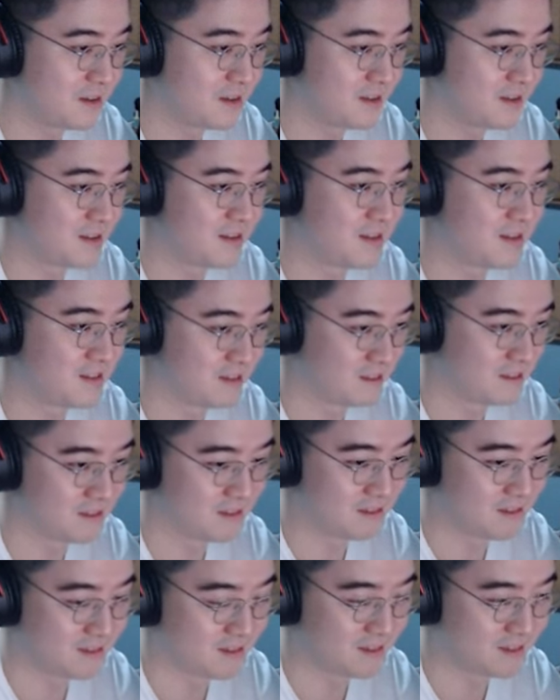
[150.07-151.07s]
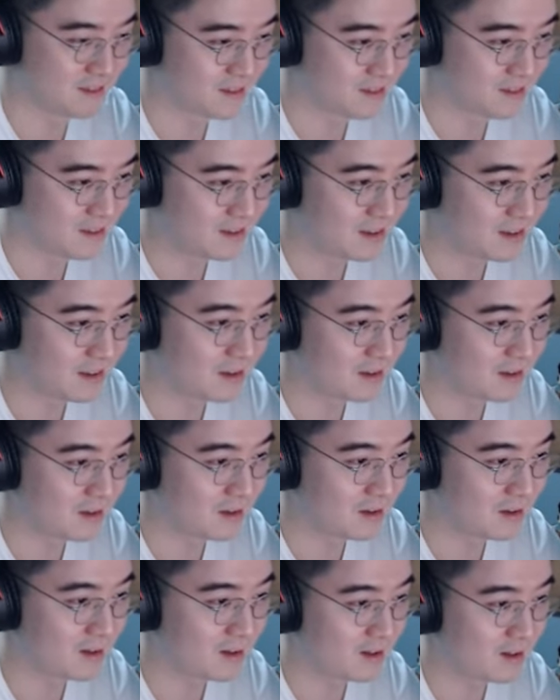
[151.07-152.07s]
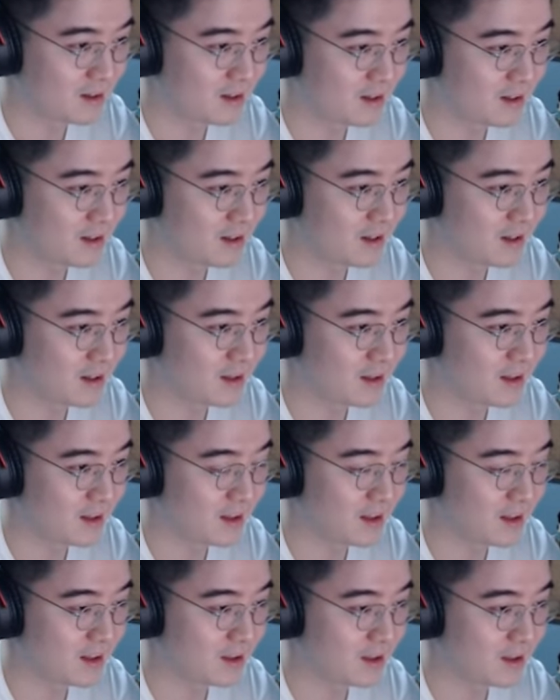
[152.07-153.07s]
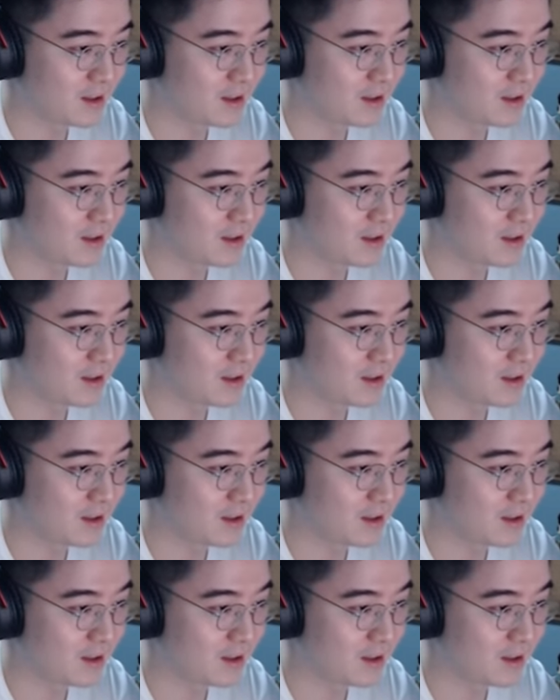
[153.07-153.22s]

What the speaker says: [no speech]